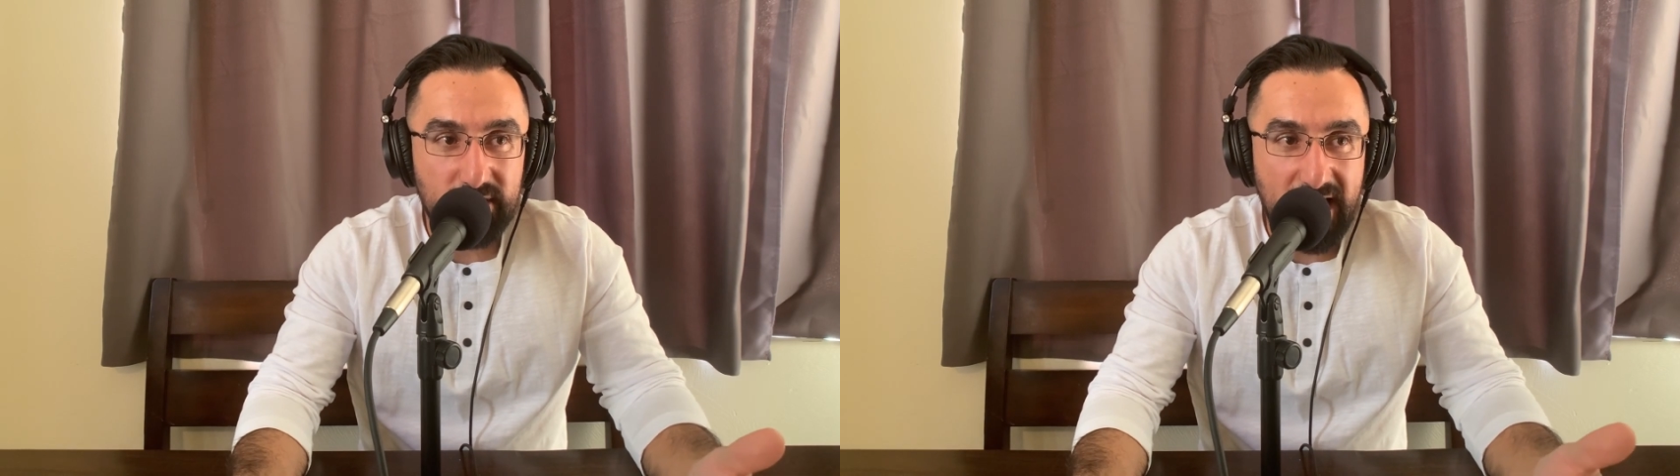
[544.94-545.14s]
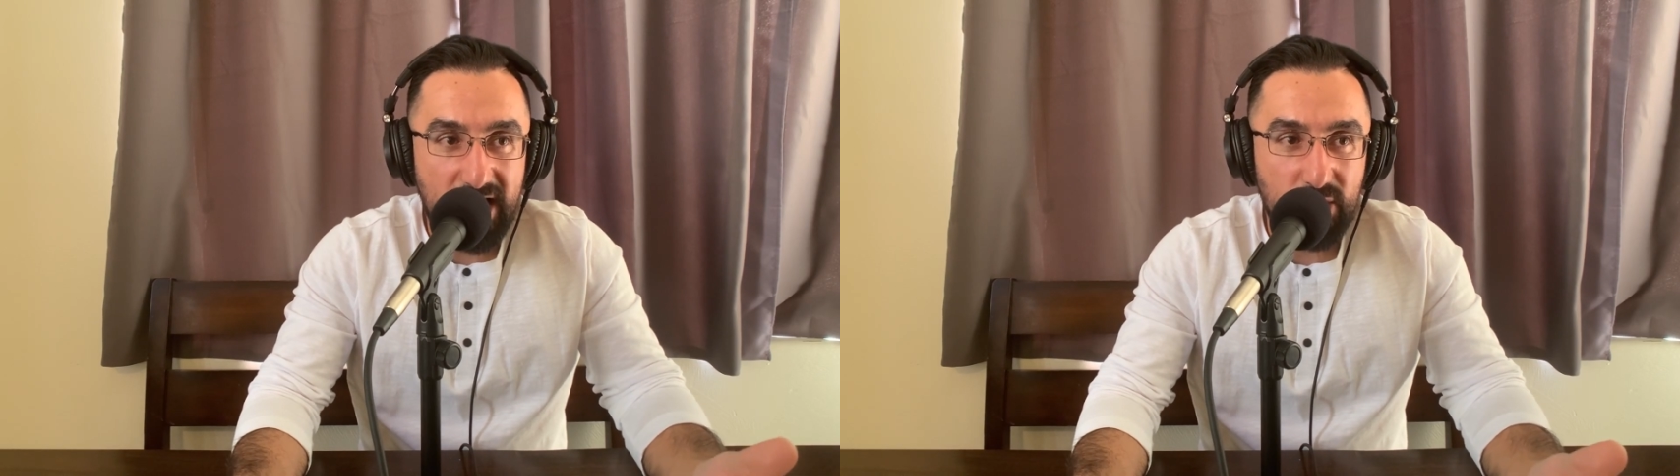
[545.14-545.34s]

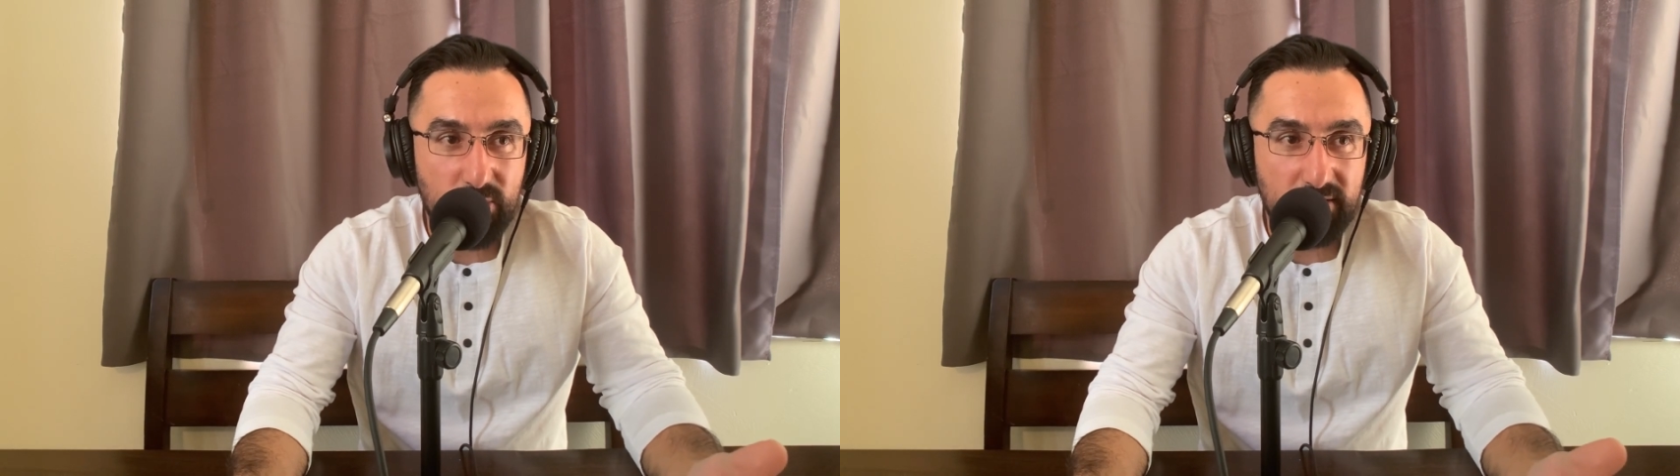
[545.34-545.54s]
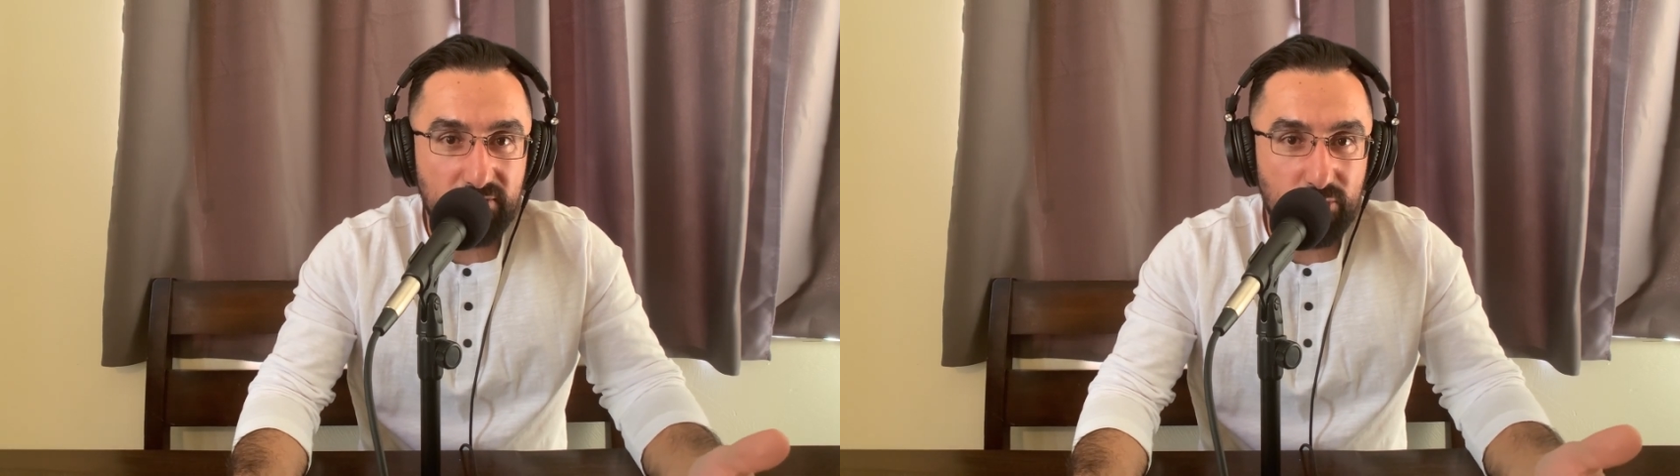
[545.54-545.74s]

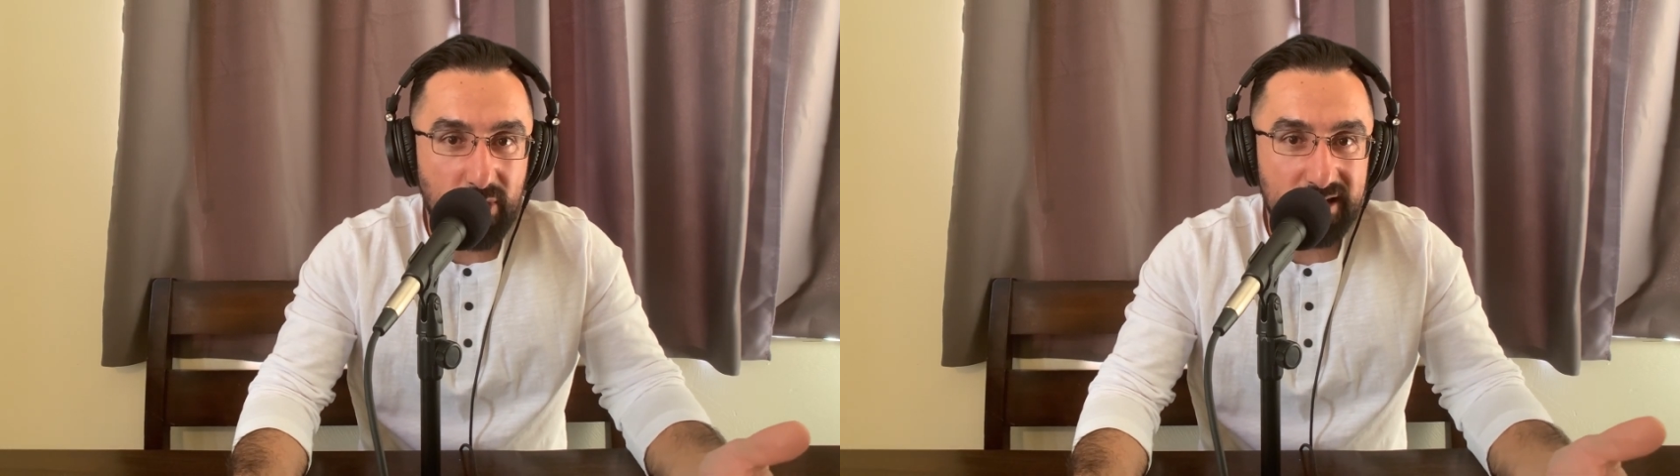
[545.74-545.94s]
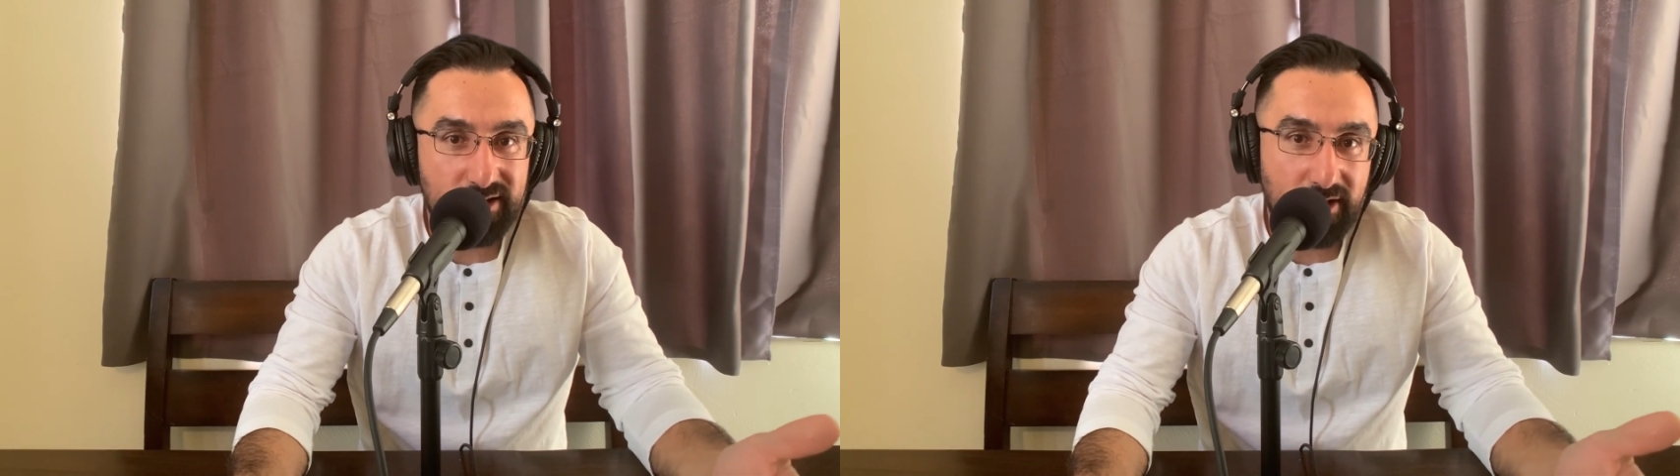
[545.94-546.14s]
now if you're
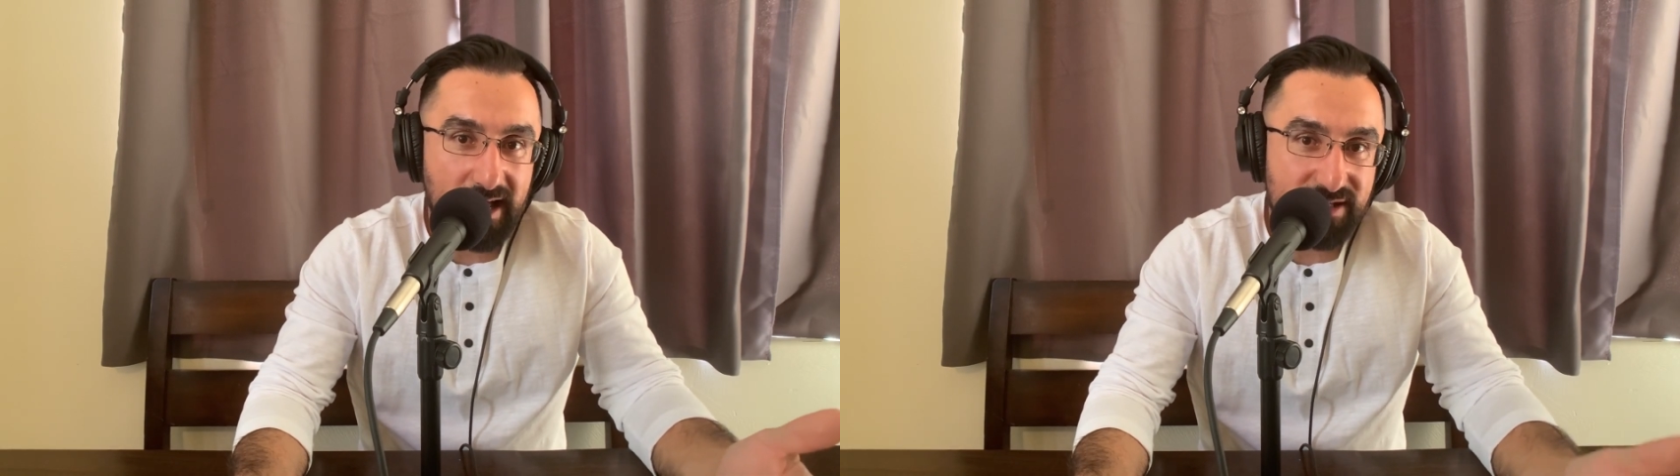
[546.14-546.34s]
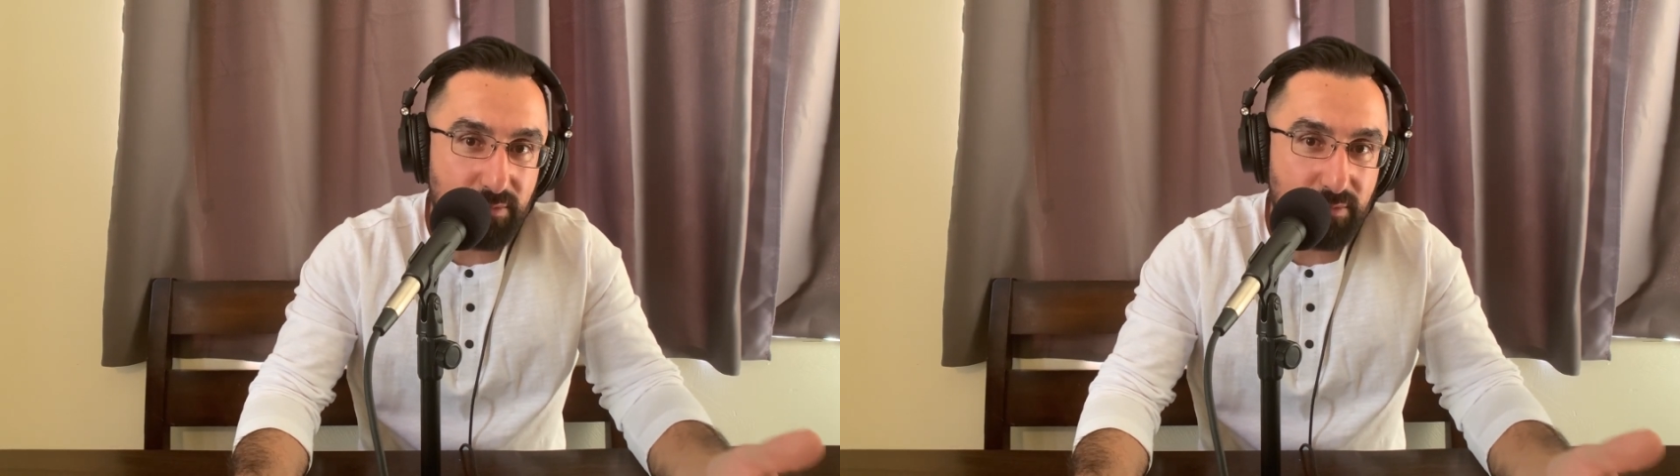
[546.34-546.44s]
waiting till the last